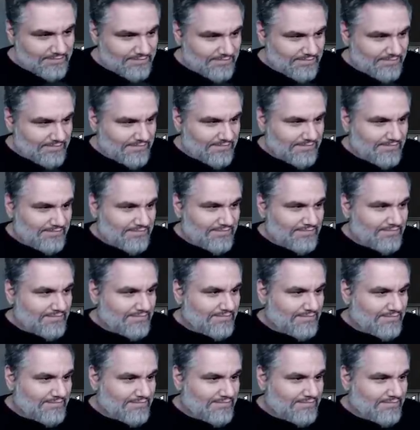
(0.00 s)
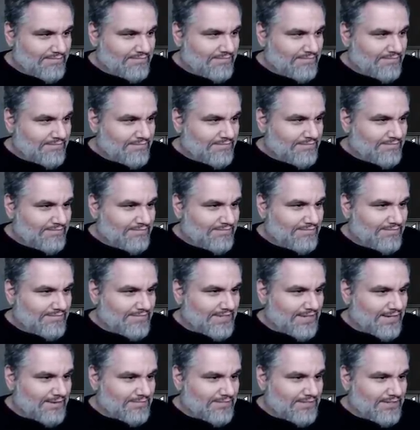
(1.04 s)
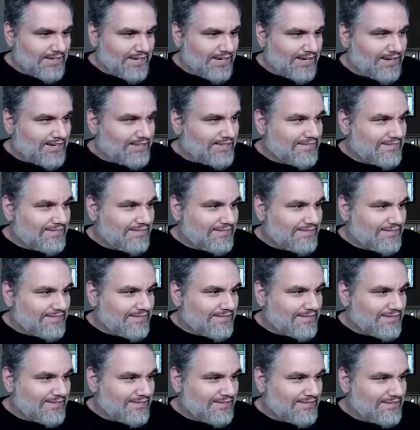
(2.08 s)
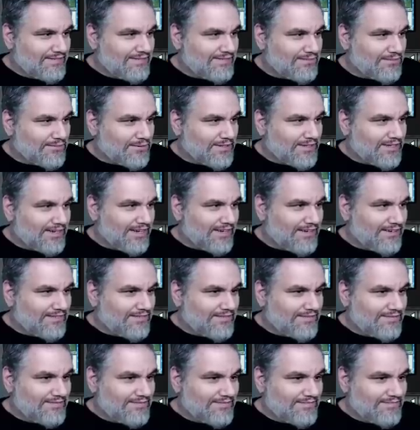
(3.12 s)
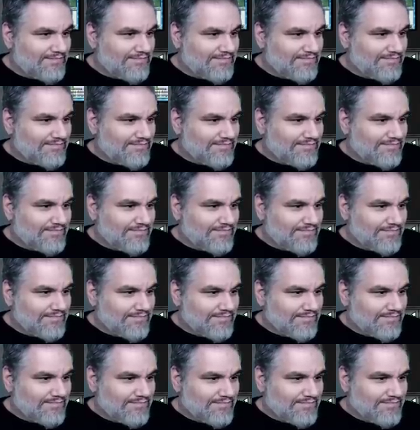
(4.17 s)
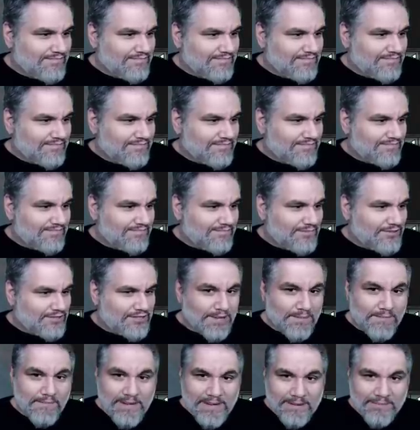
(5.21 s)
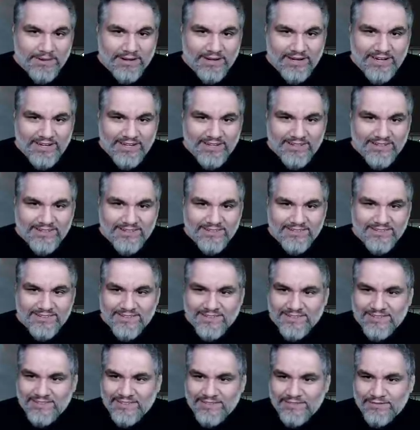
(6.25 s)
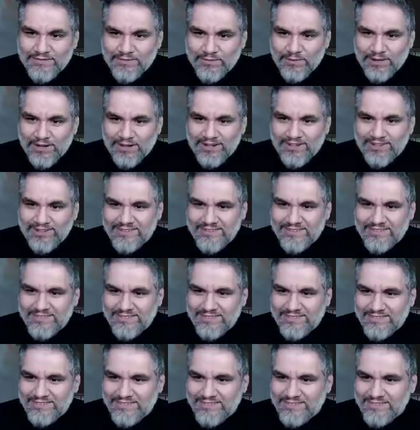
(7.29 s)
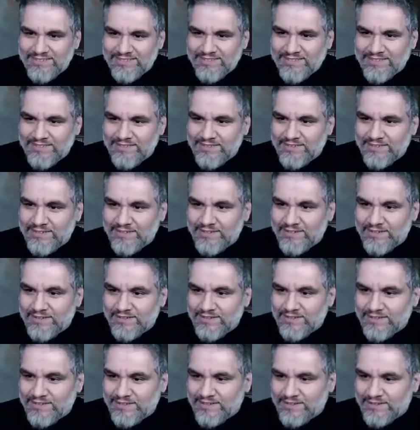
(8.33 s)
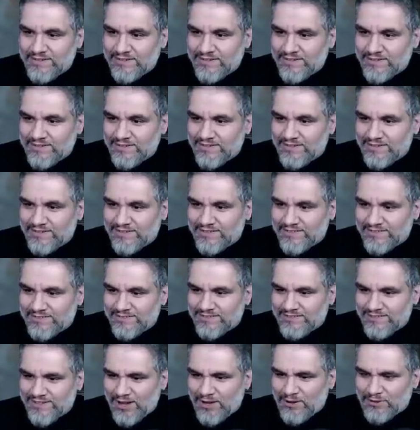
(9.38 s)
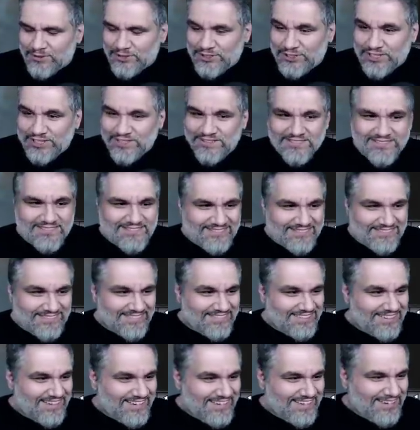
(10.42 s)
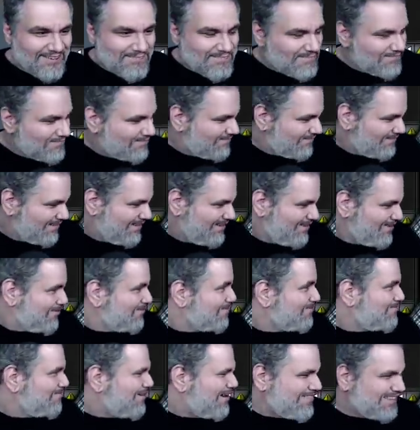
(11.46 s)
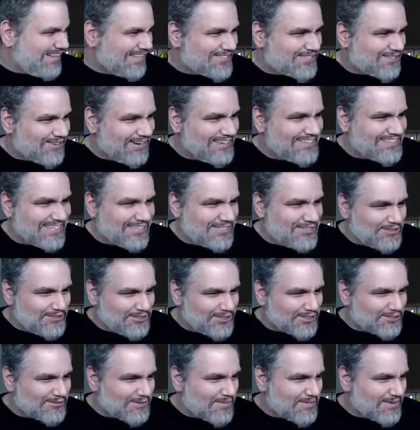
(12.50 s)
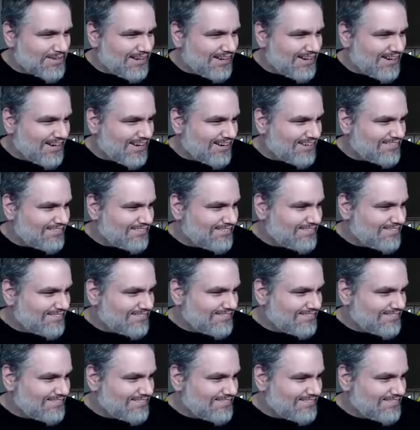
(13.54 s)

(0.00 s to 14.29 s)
I'm about to bust. Yep, you got it. One down. sent you some money. You sent me money? Yeah. For what? Because I forgot to pay you for the Hungry Howies. Oh, shoot. I just remember that. Wow, that's crazy that you just remember that now.